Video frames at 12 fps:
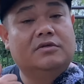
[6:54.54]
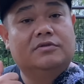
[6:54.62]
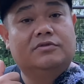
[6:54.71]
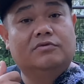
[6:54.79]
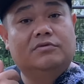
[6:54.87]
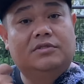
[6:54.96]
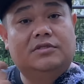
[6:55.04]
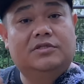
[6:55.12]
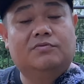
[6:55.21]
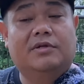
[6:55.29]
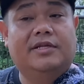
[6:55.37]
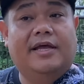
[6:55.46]
So
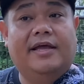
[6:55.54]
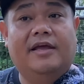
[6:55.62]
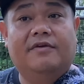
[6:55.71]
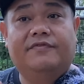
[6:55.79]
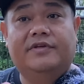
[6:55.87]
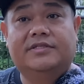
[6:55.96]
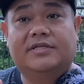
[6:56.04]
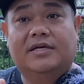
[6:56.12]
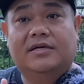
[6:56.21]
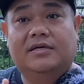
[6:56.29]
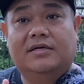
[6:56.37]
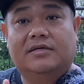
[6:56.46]
this one that I have is,
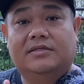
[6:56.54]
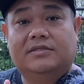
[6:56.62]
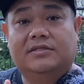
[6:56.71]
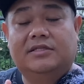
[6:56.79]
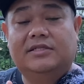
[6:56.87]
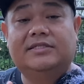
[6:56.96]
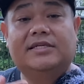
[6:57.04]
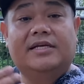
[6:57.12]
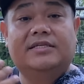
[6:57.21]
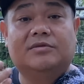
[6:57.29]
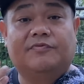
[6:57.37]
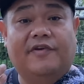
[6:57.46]
the
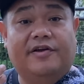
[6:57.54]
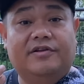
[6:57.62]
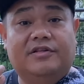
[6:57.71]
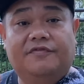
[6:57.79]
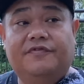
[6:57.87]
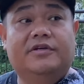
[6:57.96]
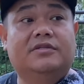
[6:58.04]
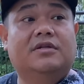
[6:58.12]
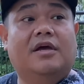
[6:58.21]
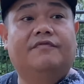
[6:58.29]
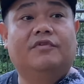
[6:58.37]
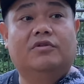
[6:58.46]
design is very different.
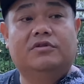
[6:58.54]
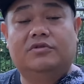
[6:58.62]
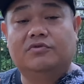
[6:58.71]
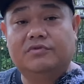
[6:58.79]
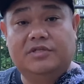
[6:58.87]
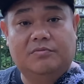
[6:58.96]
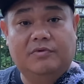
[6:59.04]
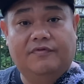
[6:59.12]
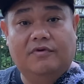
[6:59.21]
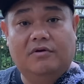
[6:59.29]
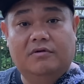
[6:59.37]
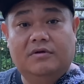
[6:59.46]
I have not used it
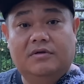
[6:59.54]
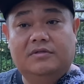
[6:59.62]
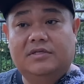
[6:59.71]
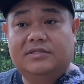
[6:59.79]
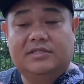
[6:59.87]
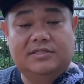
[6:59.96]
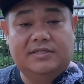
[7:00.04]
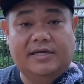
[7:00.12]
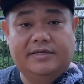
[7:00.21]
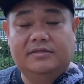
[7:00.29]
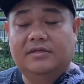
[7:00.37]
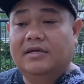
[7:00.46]
before, this
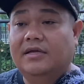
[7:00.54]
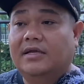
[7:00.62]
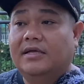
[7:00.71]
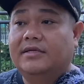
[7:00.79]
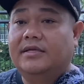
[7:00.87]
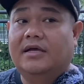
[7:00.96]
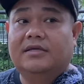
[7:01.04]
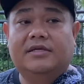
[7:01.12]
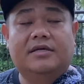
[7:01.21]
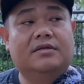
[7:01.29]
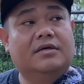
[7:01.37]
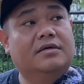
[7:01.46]
design. Yeah,
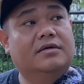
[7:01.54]
then